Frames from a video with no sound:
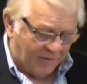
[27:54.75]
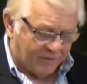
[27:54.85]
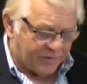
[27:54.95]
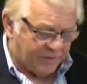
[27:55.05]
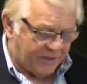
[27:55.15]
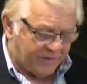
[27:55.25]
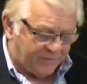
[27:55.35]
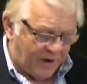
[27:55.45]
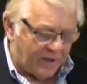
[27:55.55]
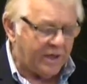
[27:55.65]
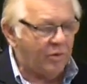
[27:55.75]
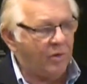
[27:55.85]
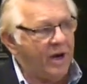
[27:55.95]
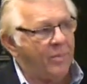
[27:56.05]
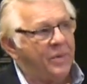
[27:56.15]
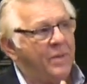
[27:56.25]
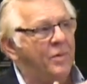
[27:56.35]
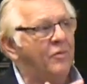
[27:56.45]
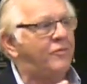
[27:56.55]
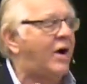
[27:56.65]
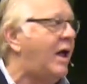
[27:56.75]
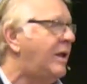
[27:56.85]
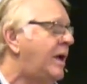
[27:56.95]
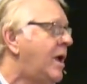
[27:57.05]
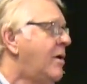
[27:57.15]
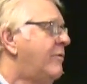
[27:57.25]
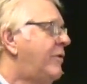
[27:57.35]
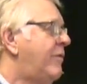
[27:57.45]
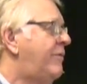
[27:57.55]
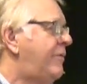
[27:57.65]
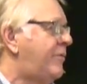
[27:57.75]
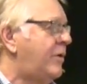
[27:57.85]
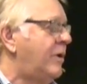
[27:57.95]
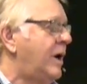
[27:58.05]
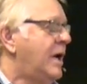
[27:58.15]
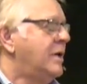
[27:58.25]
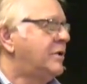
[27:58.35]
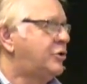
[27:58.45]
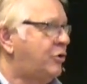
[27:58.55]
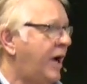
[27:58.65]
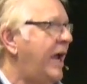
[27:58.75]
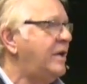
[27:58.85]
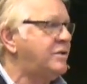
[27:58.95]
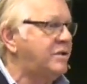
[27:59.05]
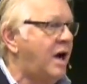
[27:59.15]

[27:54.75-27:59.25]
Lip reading: which means falling away, or people falling for strange